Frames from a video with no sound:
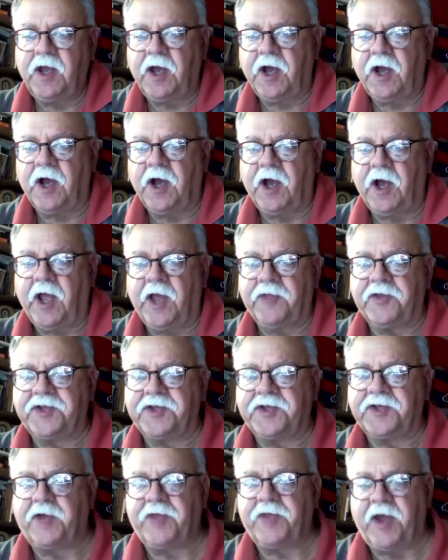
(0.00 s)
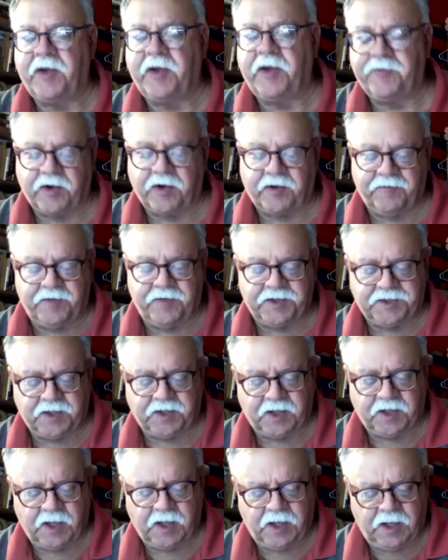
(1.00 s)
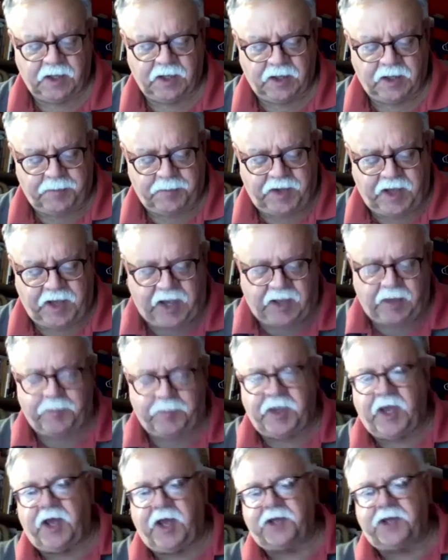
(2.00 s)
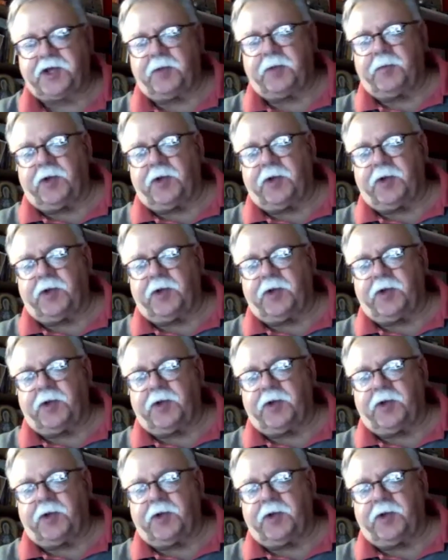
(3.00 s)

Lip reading: and the South Africa visit. Let me ask you.